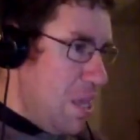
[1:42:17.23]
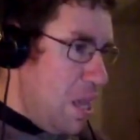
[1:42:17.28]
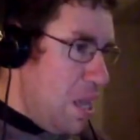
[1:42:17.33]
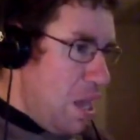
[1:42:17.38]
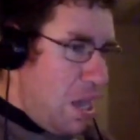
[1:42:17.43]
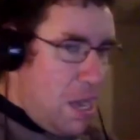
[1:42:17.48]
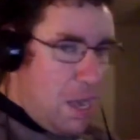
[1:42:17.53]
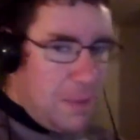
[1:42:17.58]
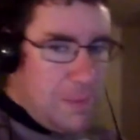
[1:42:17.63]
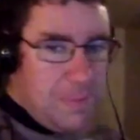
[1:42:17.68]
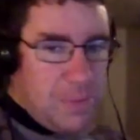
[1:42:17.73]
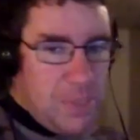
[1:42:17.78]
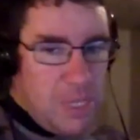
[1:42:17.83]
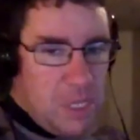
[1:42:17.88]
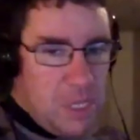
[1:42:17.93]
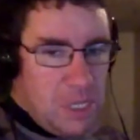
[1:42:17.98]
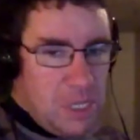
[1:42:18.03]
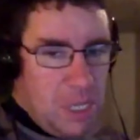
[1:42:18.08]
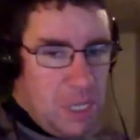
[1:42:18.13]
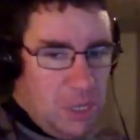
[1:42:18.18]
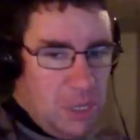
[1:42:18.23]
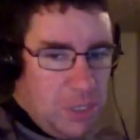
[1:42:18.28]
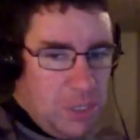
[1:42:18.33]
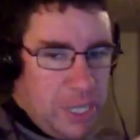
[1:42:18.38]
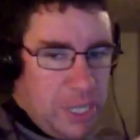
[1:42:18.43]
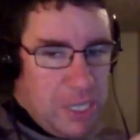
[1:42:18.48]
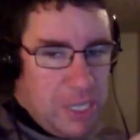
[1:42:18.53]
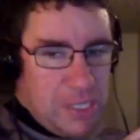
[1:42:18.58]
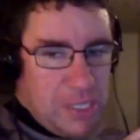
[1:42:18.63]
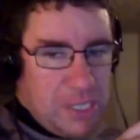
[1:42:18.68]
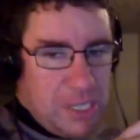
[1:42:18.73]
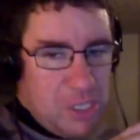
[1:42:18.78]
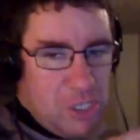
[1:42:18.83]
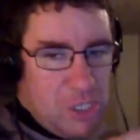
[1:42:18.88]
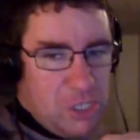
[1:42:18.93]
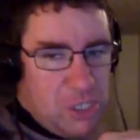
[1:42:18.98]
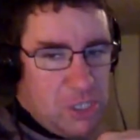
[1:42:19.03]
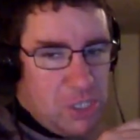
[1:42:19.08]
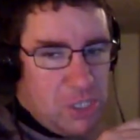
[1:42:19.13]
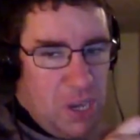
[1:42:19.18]
Hell Kitten
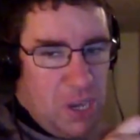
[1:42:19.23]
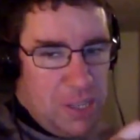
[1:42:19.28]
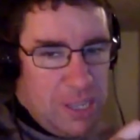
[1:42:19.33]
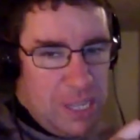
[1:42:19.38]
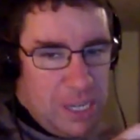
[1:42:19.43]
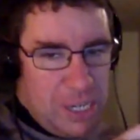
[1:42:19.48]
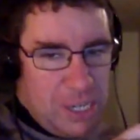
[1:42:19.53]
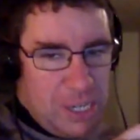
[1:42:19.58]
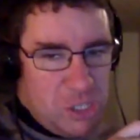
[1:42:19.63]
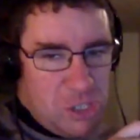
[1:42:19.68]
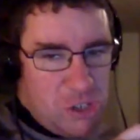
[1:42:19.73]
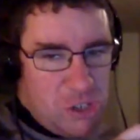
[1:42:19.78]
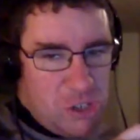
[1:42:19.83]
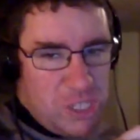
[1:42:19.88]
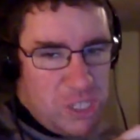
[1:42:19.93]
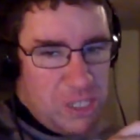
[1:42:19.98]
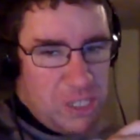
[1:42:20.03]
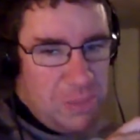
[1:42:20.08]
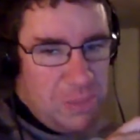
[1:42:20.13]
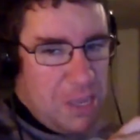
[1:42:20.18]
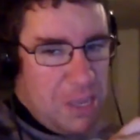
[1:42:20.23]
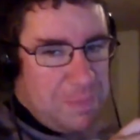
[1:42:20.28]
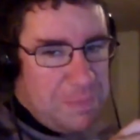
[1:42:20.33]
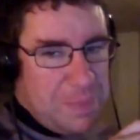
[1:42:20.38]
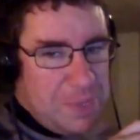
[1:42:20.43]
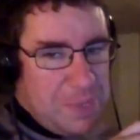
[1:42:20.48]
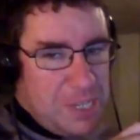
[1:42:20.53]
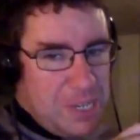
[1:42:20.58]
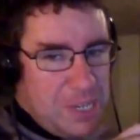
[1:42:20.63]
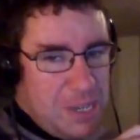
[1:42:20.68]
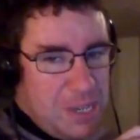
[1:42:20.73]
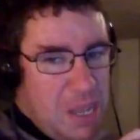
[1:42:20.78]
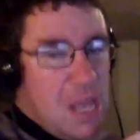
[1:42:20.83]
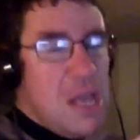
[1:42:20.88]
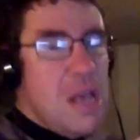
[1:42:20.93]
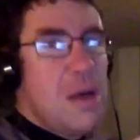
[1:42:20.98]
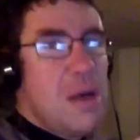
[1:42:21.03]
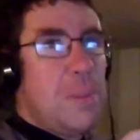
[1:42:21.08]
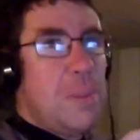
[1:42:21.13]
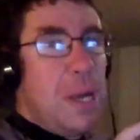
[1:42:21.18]
says it's not that interesting. My
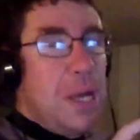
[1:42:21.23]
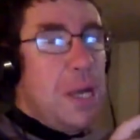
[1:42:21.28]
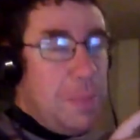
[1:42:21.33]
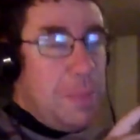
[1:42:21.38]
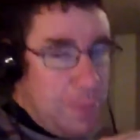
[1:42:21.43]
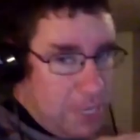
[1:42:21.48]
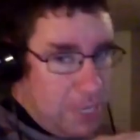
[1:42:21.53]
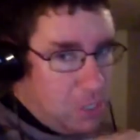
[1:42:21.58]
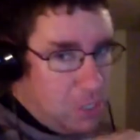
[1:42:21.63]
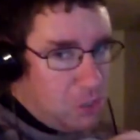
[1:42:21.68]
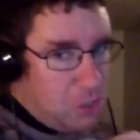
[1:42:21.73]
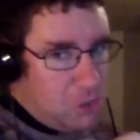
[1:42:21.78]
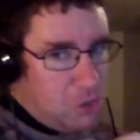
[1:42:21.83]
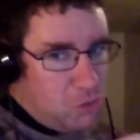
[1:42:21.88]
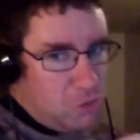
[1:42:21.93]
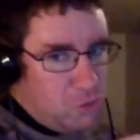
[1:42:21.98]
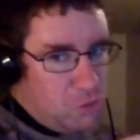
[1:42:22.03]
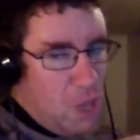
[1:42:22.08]
appendix.